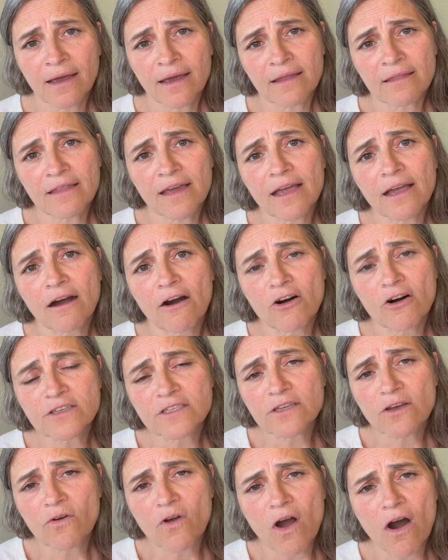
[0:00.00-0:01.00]
They
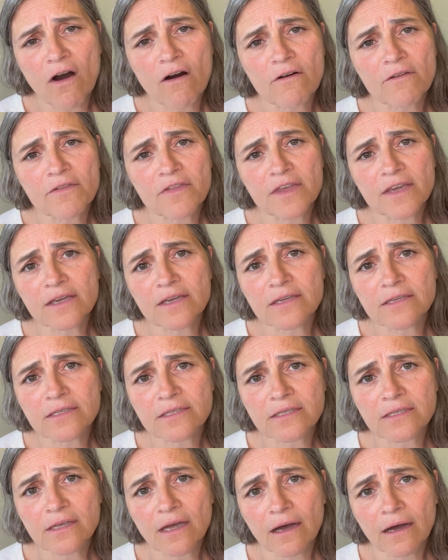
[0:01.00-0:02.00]
also call
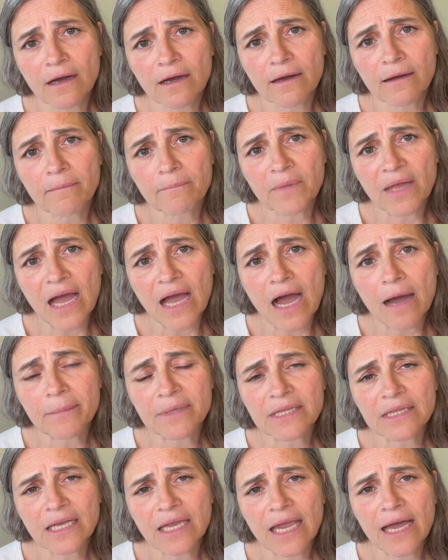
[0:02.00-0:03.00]
these
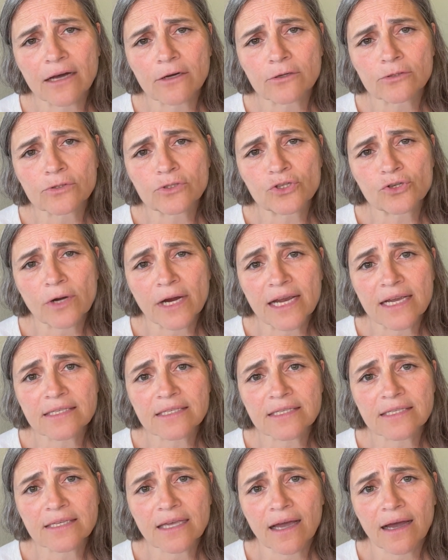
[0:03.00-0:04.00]
commonly held
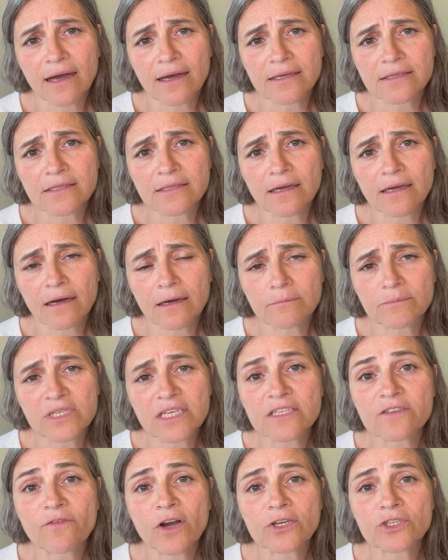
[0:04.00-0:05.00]
traits as
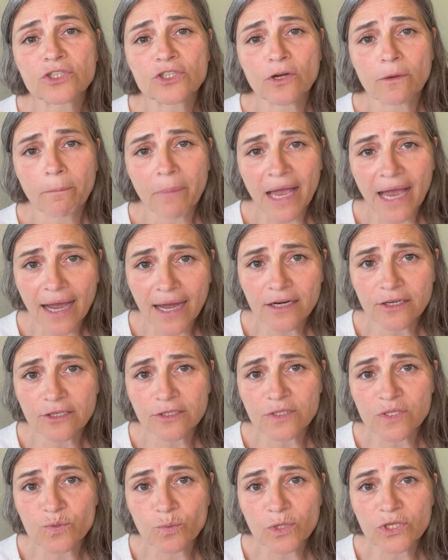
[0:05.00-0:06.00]
dysfunctional
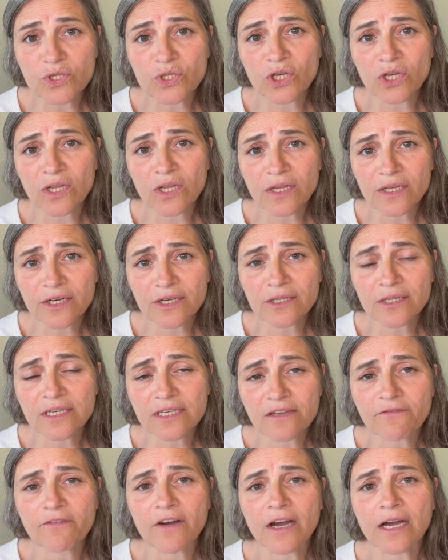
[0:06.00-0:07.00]
patterns, which clearly
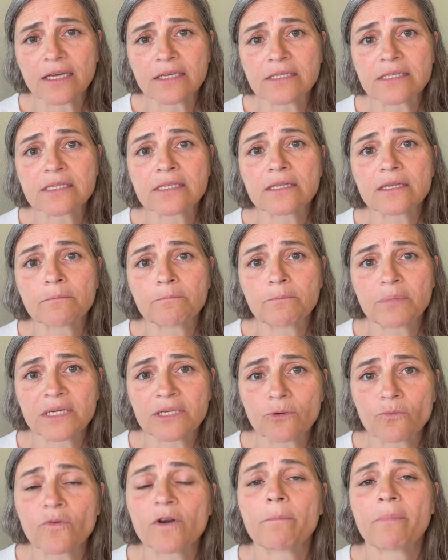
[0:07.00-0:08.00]
defines the
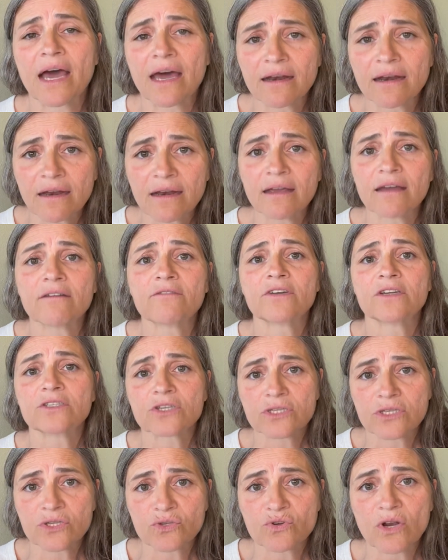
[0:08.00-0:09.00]
repetitive and
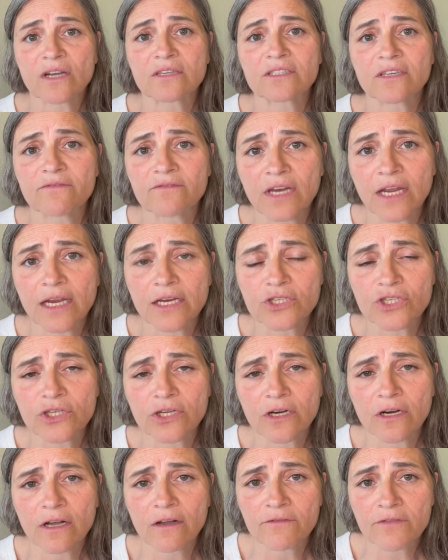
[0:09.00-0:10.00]
destructive
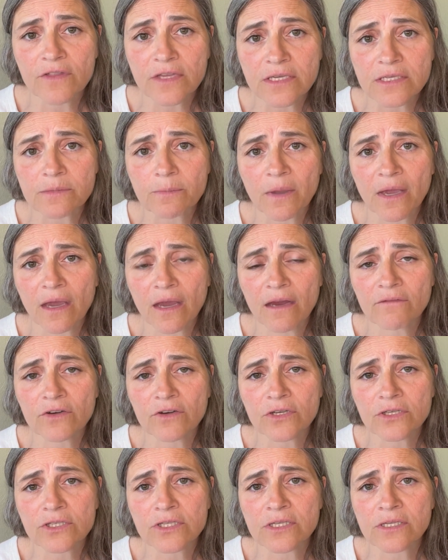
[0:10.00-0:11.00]
nature of these
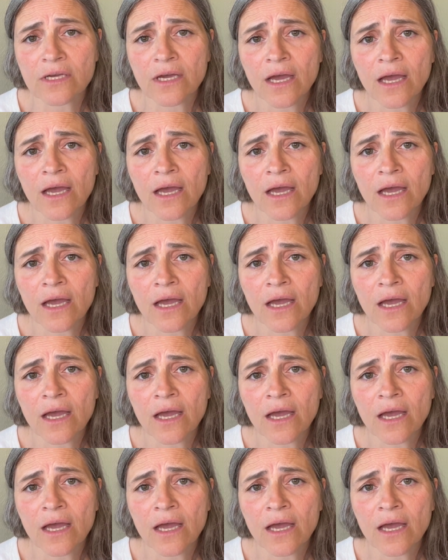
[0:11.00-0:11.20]
behaviors.